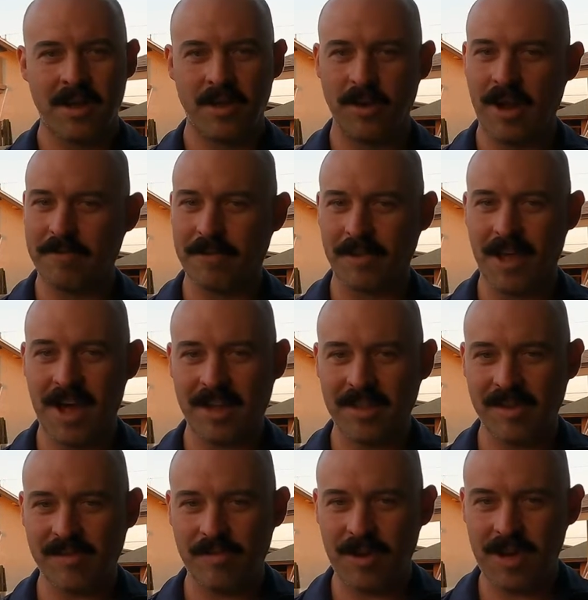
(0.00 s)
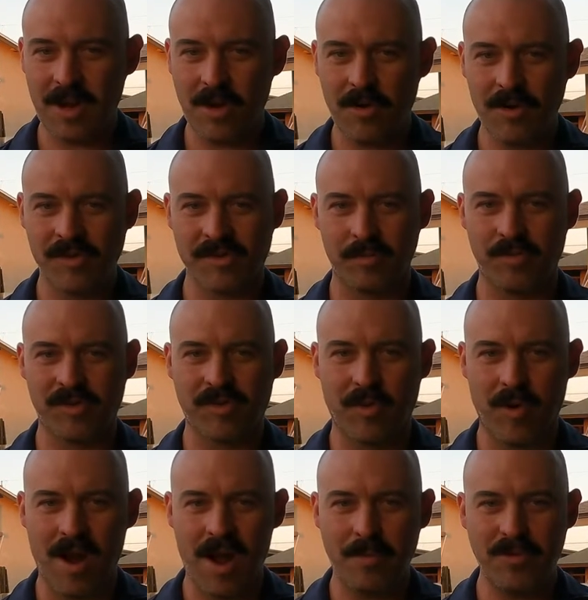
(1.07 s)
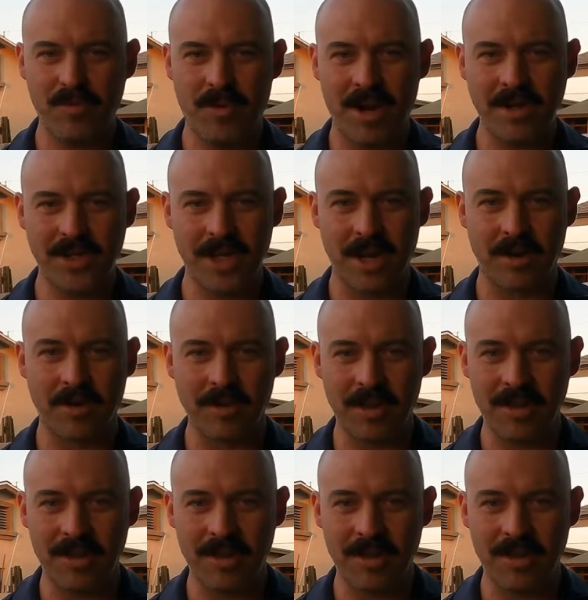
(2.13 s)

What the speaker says: You have to like this video and subscribe to my channel.